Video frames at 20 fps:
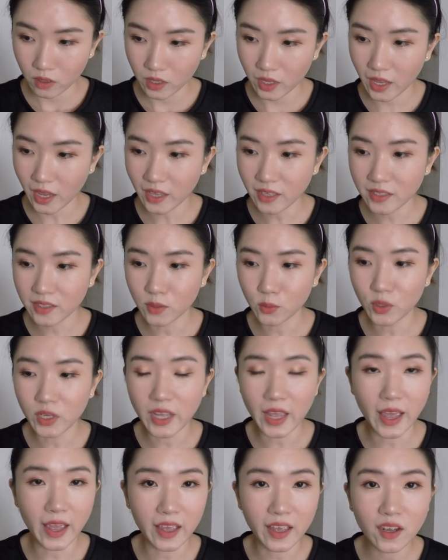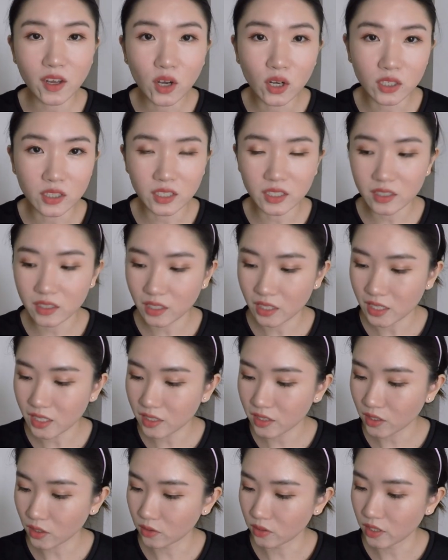It has the word Air Cotton
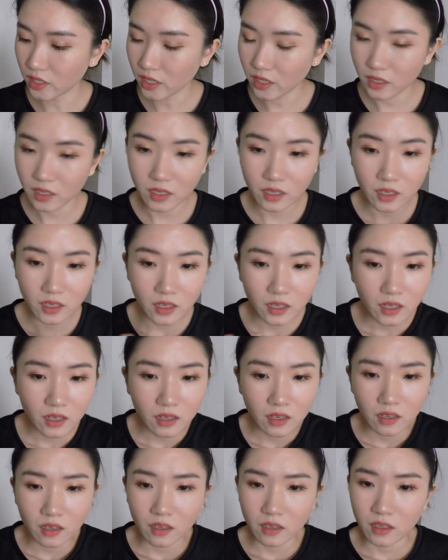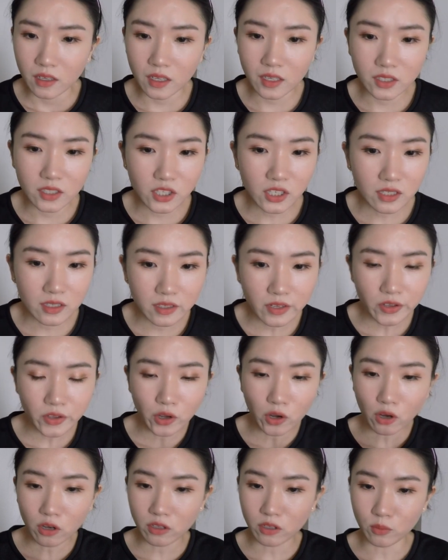Tint on it. It just did
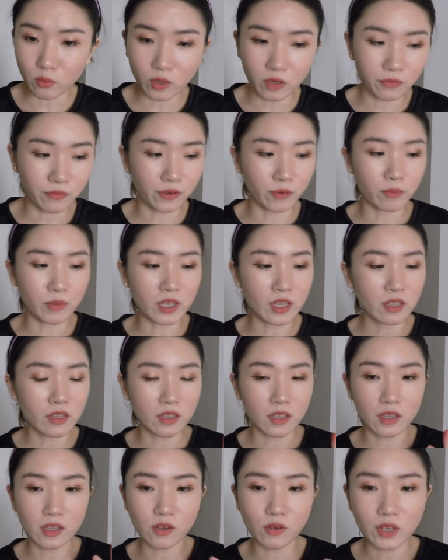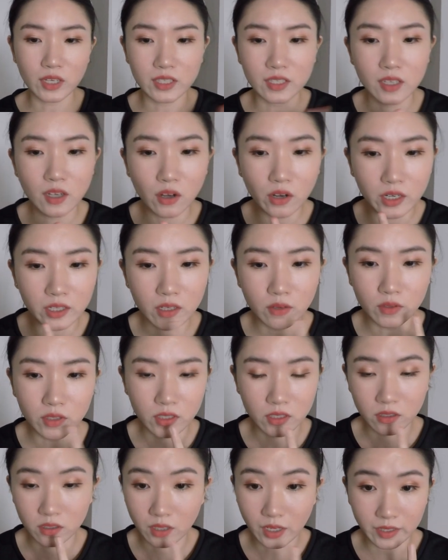all the work for me. You can see all I did was
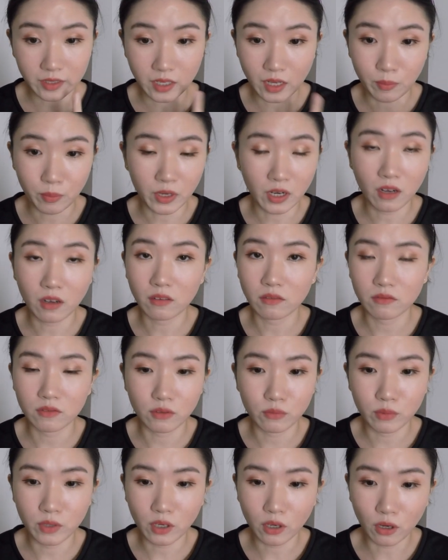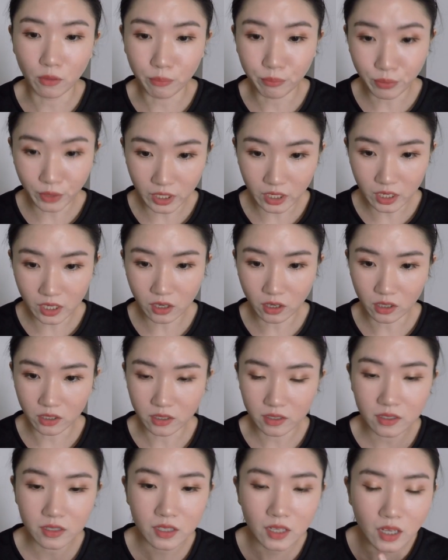just like tap it out, to be completely
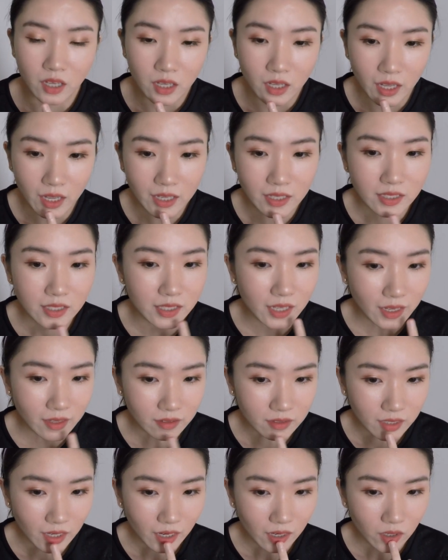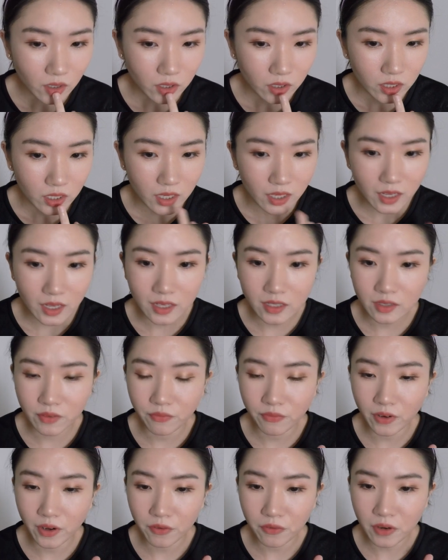honest. It sat down. It has a
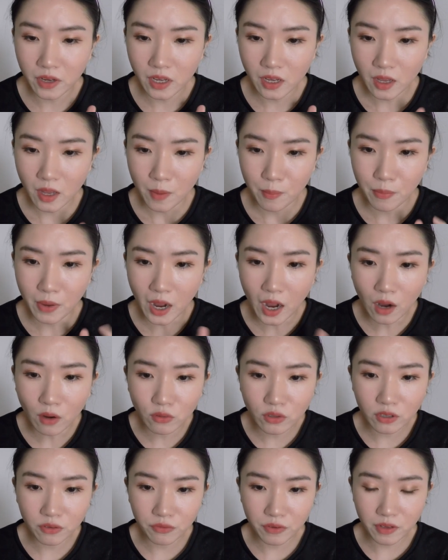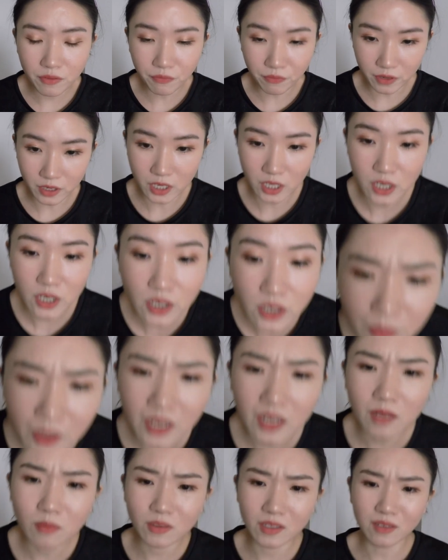very powdery finish. My
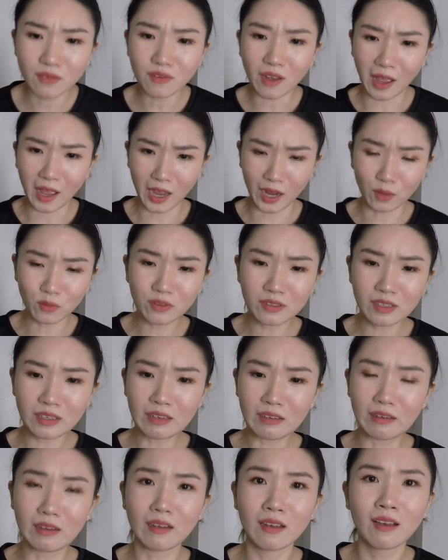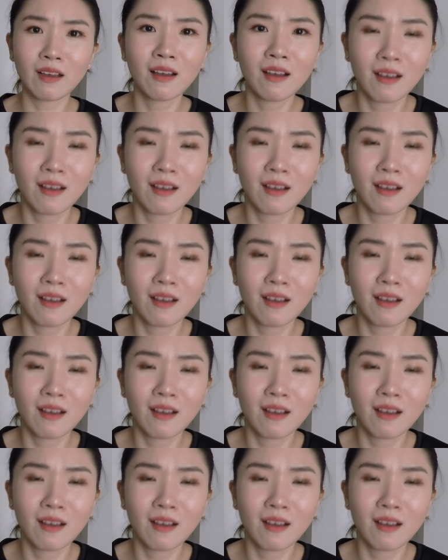lips look healthy.